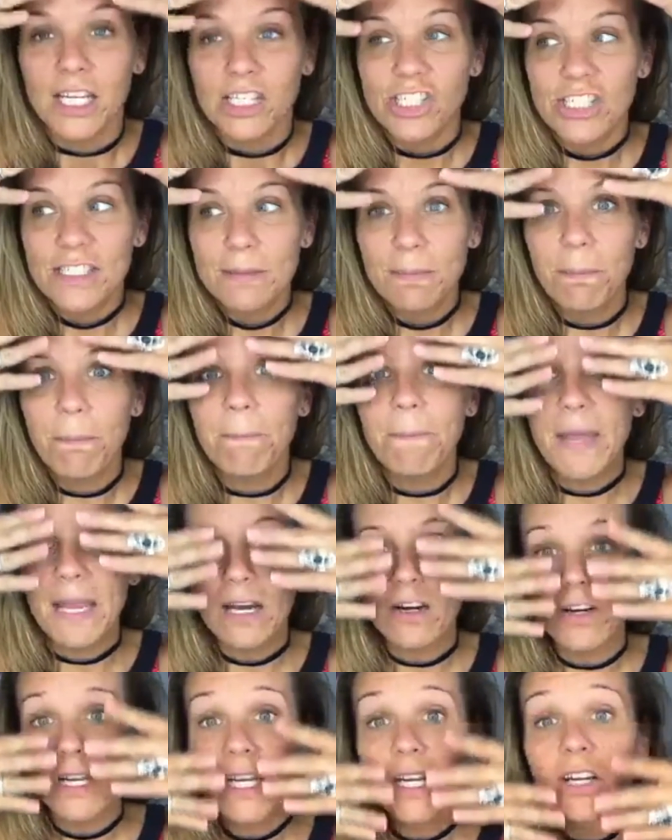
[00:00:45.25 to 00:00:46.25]
just
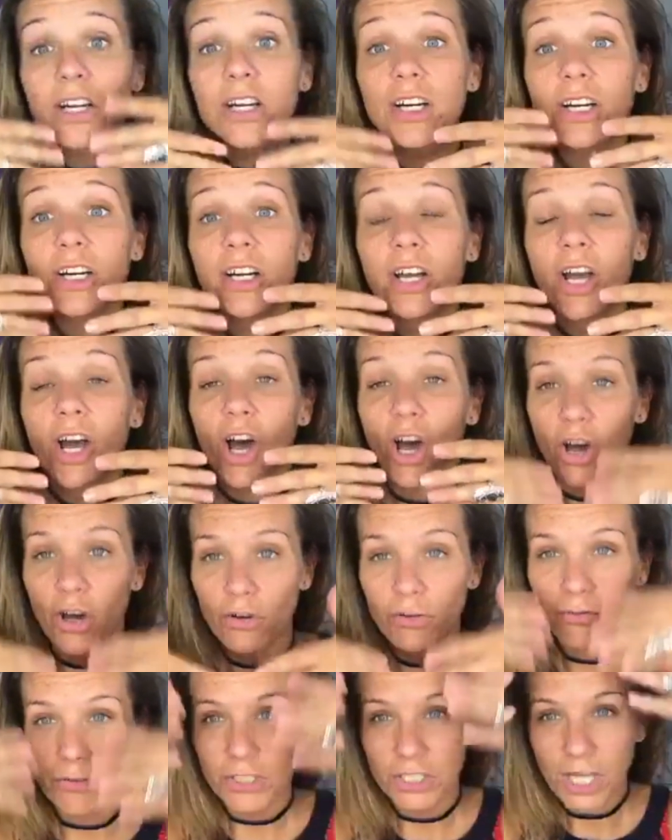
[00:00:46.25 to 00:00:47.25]
barrier
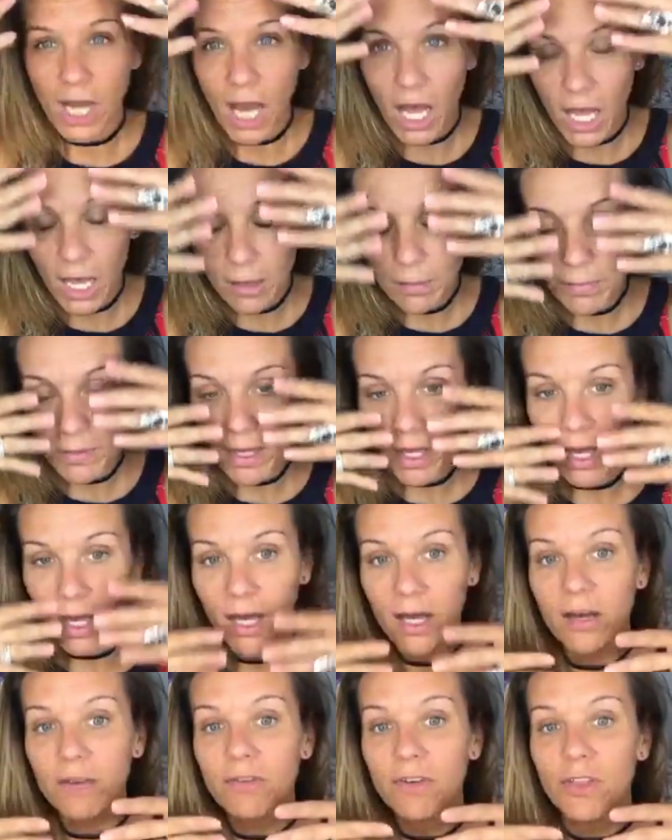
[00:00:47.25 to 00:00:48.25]
over top
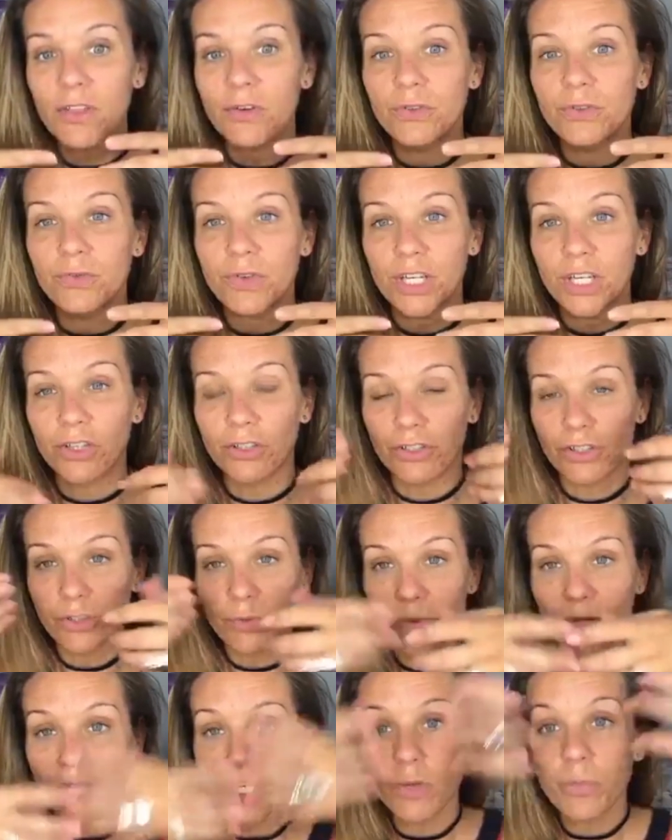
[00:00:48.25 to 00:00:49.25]
of those wrinkles. So
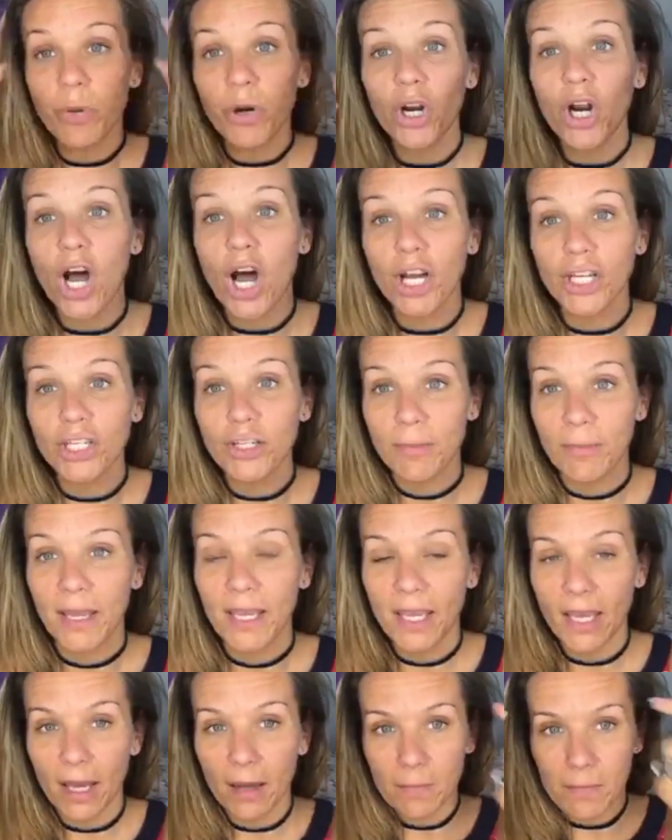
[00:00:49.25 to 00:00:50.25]
when you put on your
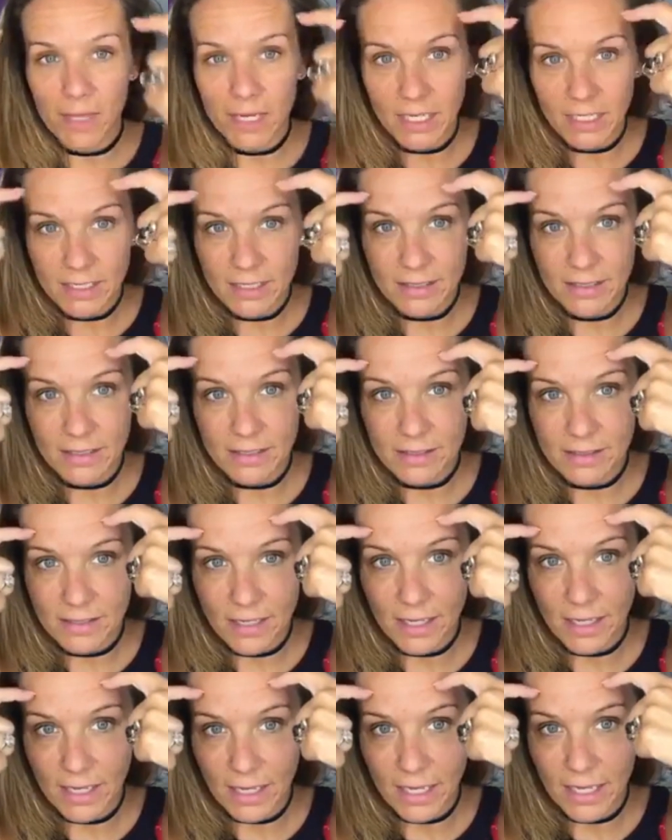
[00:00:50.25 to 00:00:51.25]
makeup, then it doesn't
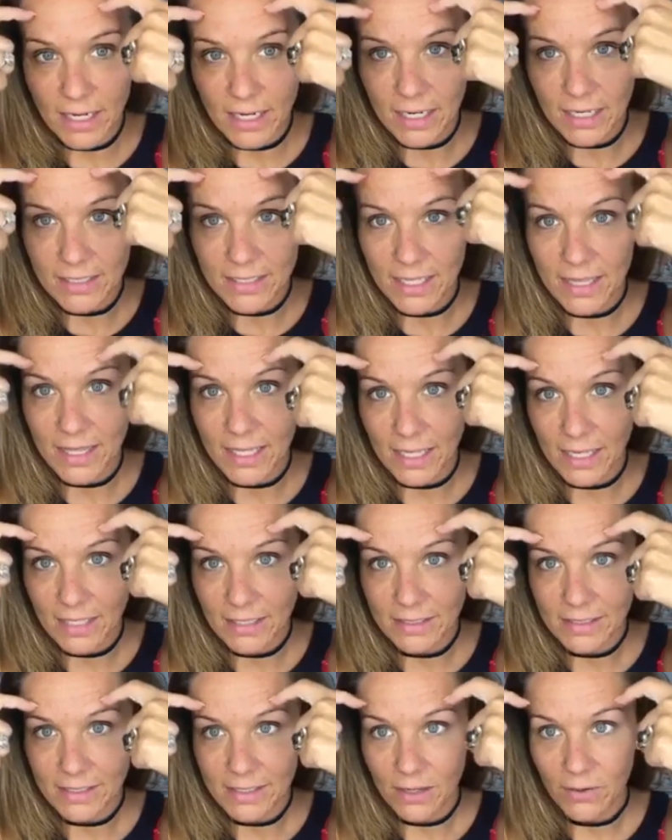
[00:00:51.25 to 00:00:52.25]
sink into
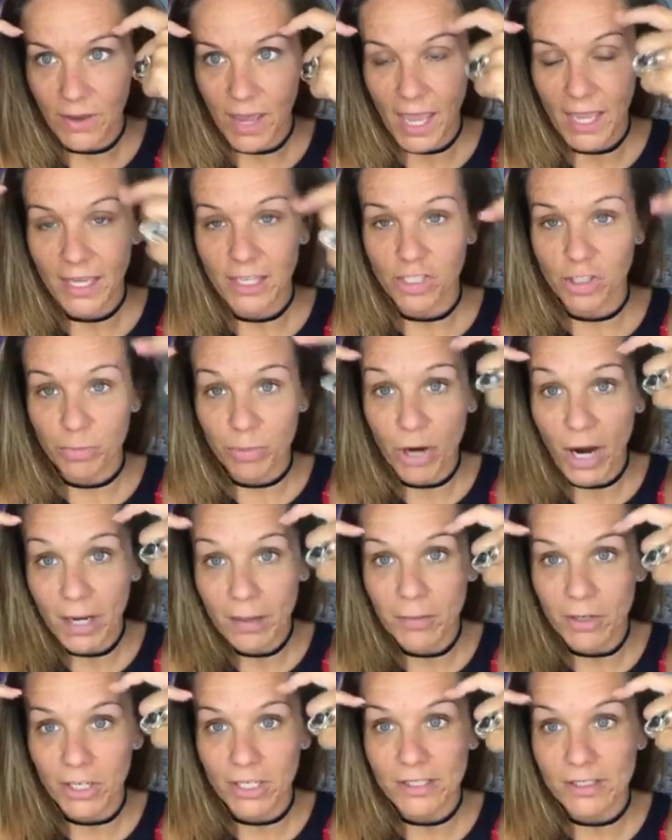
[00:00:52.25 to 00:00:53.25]
these, okay? Because your
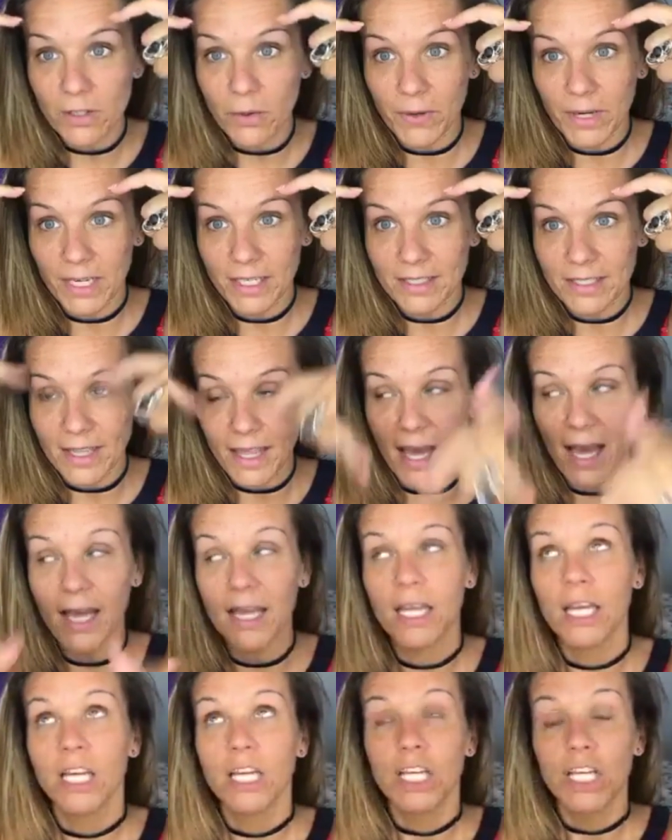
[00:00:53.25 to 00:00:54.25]
primer is going into
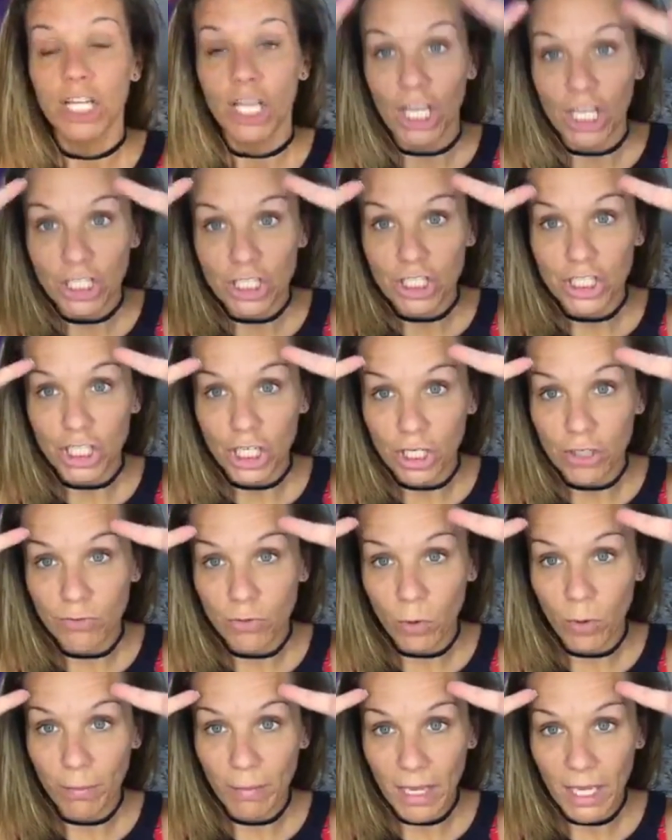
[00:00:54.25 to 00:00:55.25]
that instead of
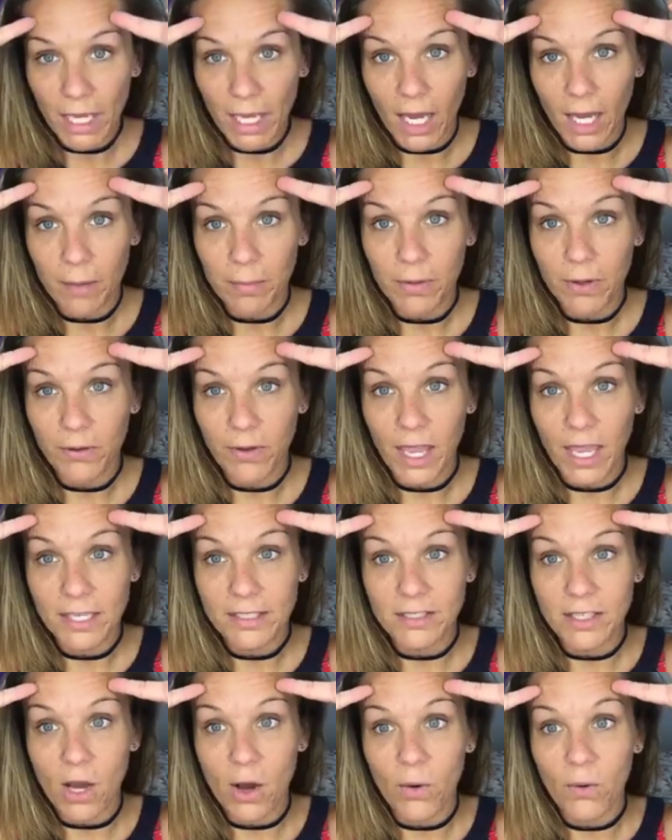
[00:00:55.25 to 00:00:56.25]
your makeup,
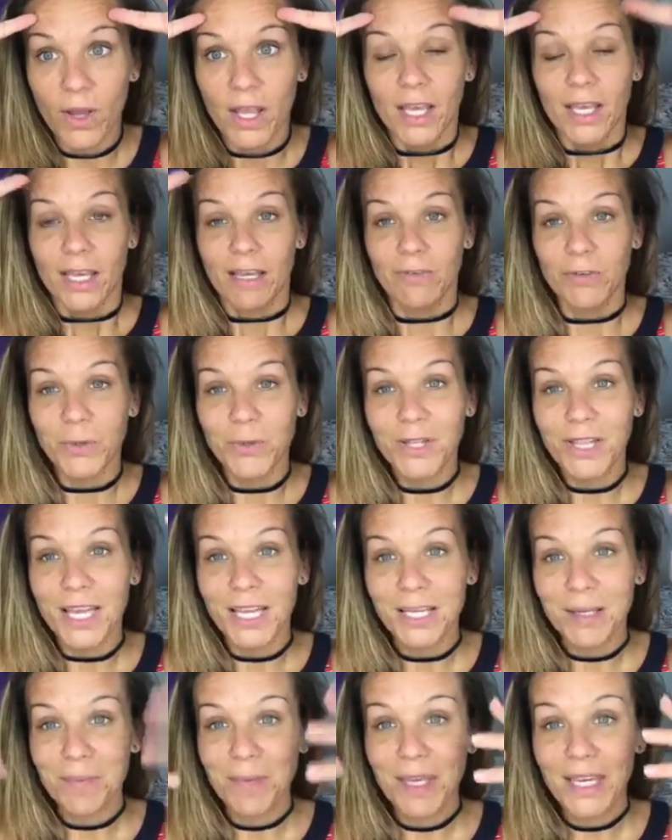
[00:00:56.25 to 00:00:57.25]
okay? So if you are
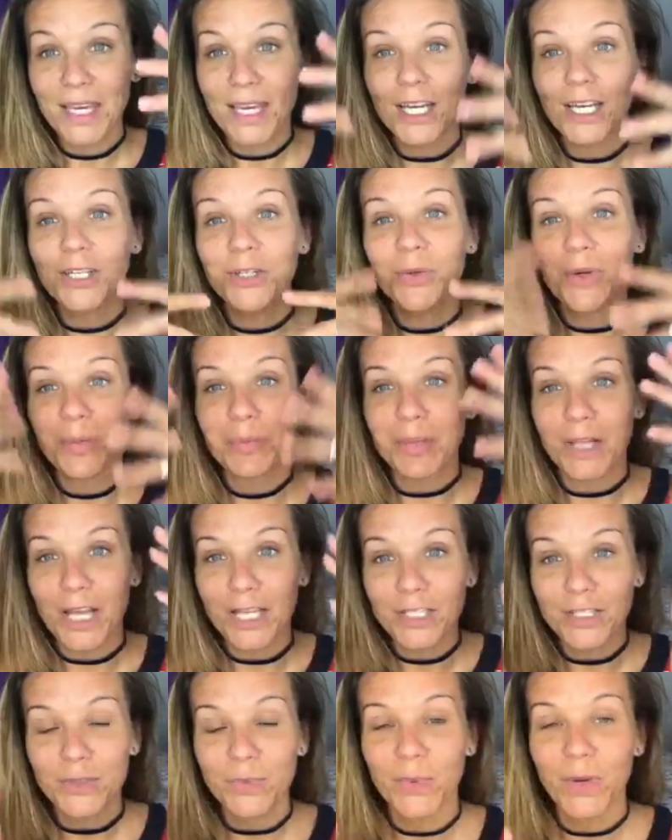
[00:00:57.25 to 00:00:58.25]
like me and you are
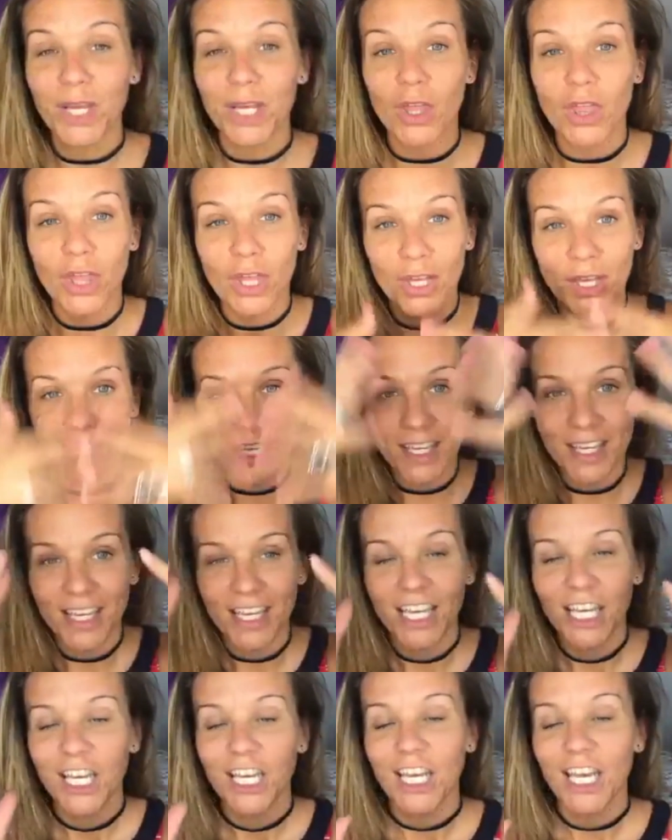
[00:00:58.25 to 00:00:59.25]
blessed with
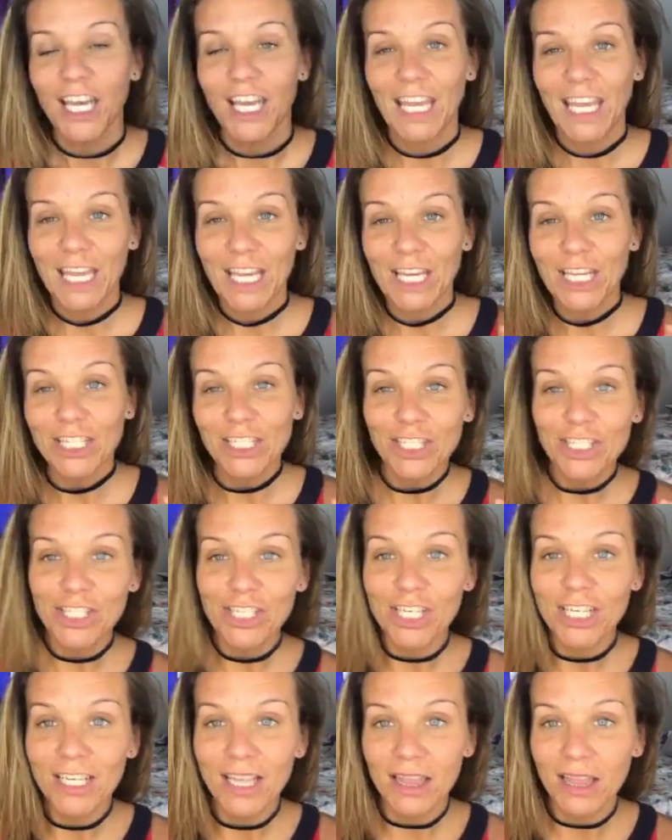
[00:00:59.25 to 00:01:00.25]
age
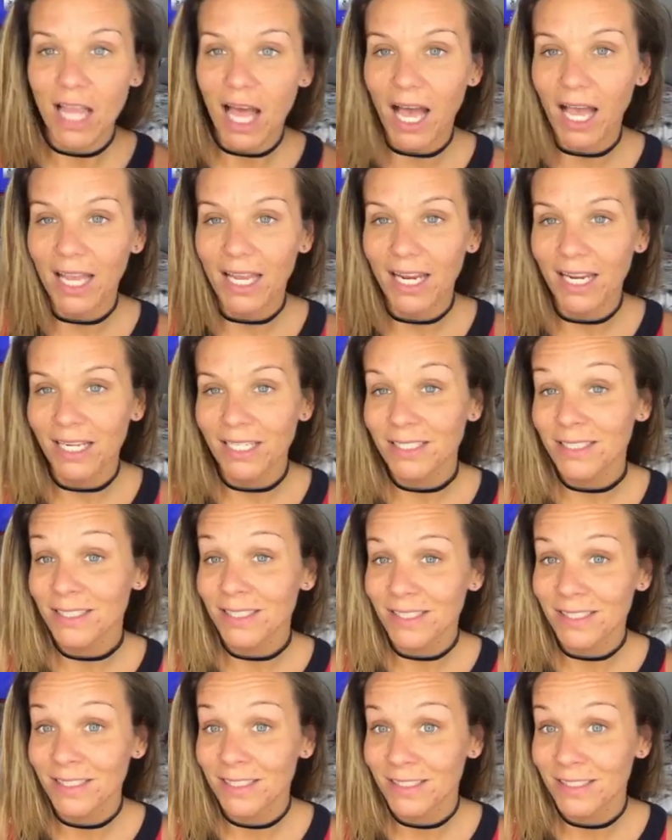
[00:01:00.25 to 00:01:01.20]
lines,